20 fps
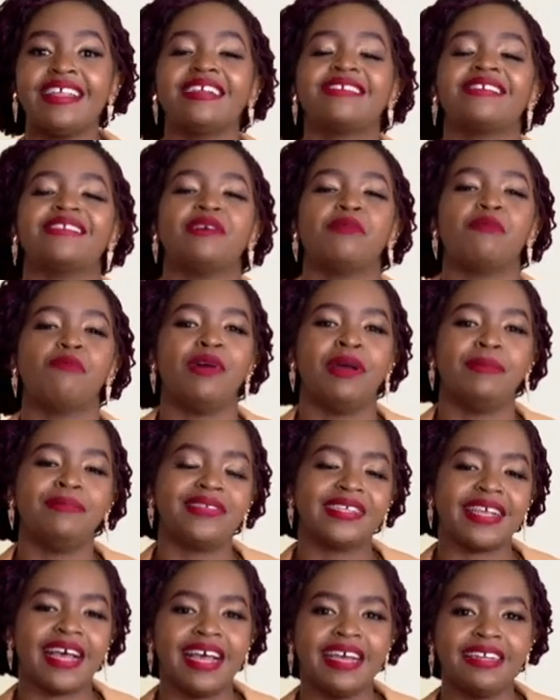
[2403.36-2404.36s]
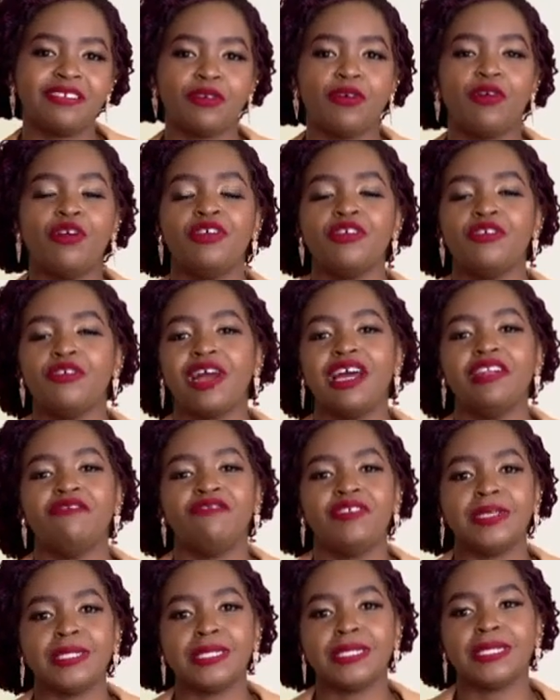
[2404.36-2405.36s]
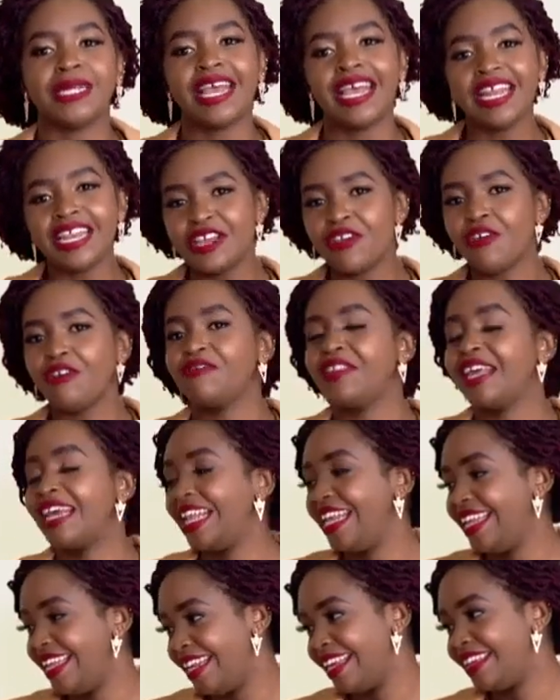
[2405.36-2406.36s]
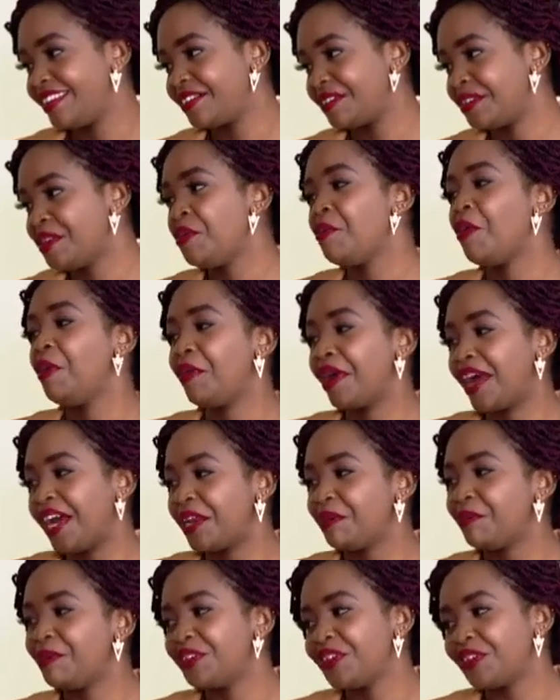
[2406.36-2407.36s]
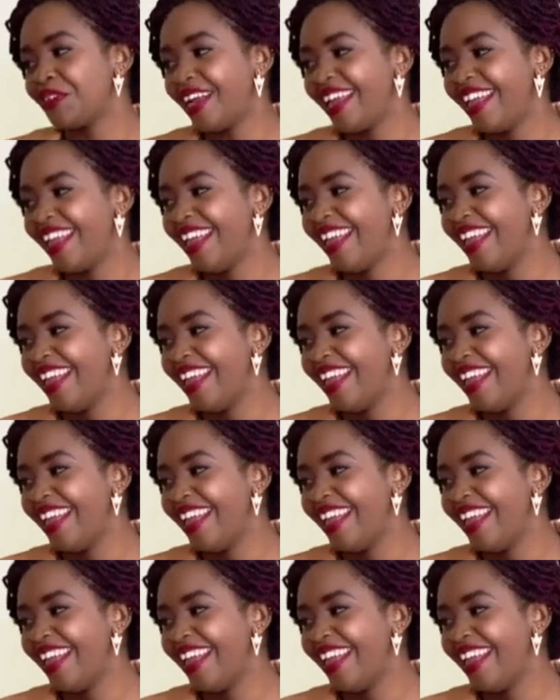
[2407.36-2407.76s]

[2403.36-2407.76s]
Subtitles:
That's the website. Or you can visit any of the clinics. Wamekaribishwa.